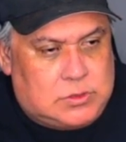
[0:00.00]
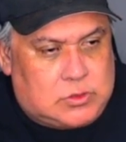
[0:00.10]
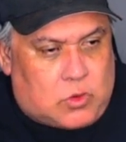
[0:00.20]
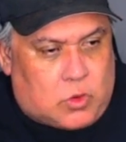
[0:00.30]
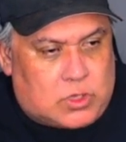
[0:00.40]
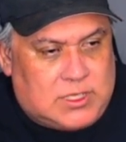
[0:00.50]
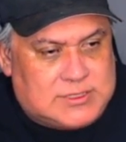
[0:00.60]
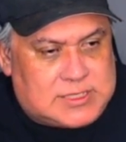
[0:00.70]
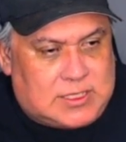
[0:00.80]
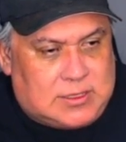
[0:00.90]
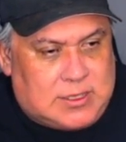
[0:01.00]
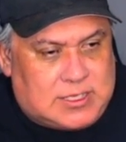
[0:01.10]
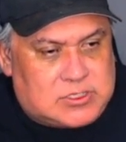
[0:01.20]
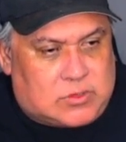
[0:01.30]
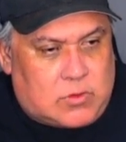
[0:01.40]
cordless
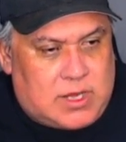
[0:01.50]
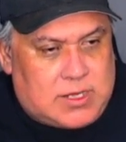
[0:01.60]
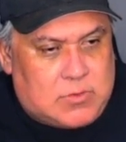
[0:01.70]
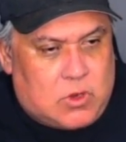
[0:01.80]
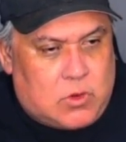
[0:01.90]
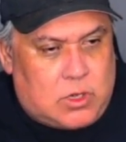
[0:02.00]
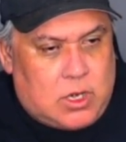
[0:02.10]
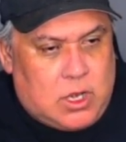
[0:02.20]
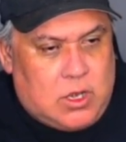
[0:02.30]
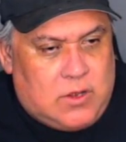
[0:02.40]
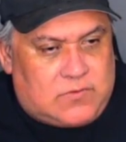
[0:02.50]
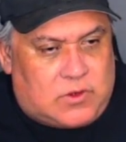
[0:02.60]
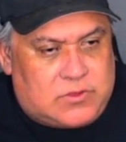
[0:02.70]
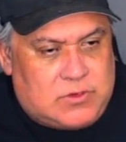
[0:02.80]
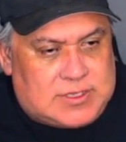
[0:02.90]
electric riding mower for
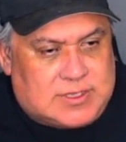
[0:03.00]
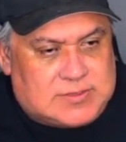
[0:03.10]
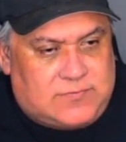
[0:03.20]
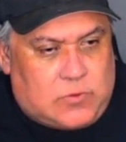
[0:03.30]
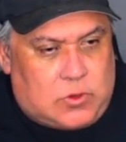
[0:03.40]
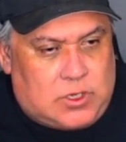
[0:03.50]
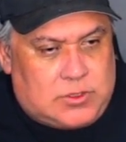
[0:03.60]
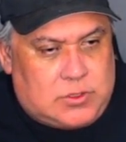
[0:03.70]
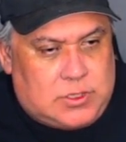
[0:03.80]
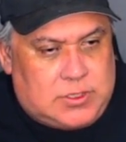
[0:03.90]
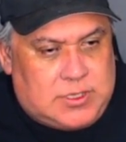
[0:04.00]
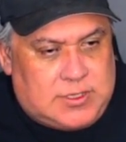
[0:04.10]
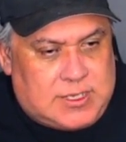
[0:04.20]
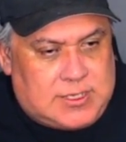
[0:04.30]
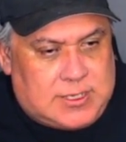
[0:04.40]

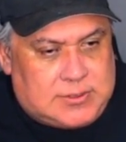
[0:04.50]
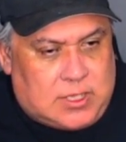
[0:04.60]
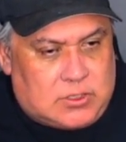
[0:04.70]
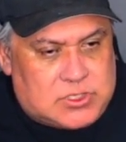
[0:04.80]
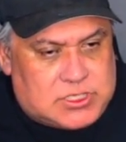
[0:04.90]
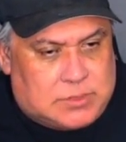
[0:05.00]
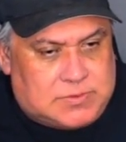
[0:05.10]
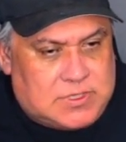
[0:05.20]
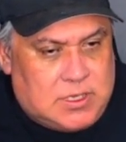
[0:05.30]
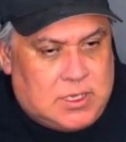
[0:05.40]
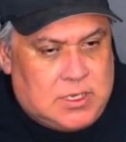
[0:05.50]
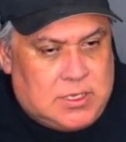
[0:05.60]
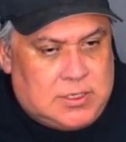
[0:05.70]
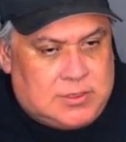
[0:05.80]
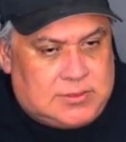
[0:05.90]
$3,499 shipped,
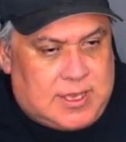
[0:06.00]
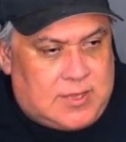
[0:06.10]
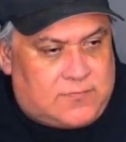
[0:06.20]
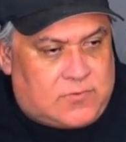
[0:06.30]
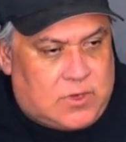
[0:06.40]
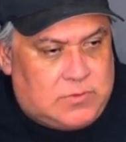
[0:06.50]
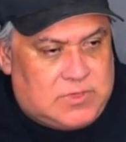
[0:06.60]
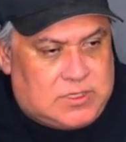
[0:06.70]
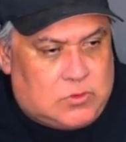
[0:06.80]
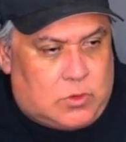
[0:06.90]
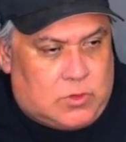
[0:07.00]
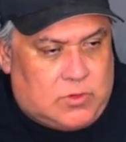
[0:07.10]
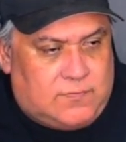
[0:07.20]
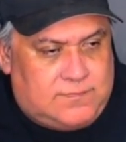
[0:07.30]
down from the normal